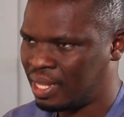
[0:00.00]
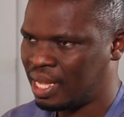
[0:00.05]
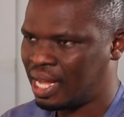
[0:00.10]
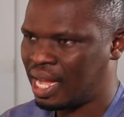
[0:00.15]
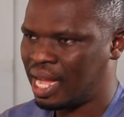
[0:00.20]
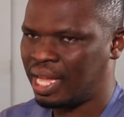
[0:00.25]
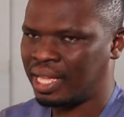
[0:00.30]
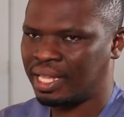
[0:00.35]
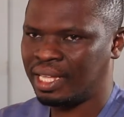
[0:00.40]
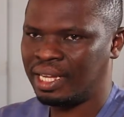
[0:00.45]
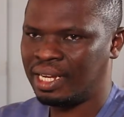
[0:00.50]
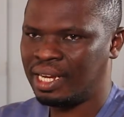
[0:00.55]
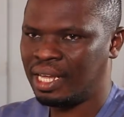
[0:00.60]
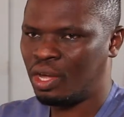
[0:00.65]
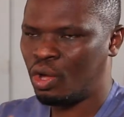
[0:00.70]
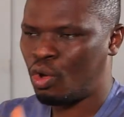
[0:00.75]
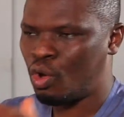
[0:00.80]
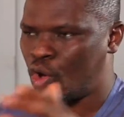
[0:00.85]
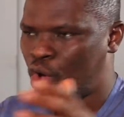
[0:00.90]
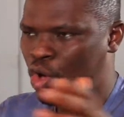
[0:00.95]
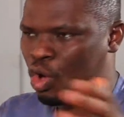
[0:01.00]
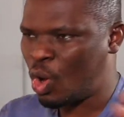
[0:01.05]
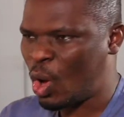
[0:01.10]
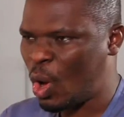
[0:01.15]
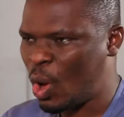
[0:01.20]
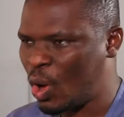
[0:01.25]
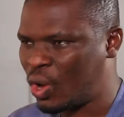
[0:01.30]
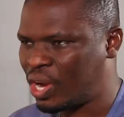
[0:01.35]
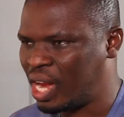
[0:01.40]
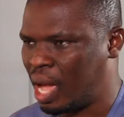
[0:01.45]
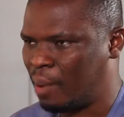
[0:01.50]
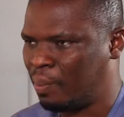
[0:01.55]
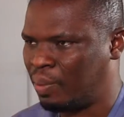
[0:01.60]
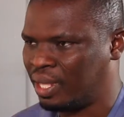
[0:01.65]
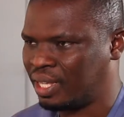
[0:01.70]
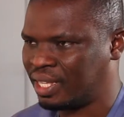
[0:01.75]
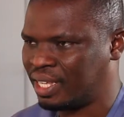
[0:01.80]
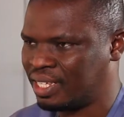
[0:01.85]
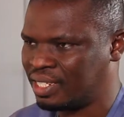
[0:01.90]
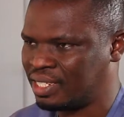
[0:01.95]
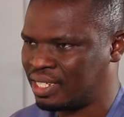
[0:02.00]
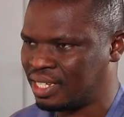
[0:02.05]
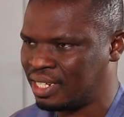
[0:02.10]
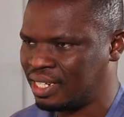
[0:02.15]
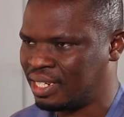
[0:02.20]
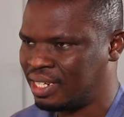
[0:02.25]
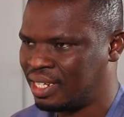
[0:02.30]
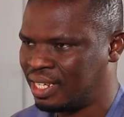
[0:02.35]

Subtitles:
I gather all the application,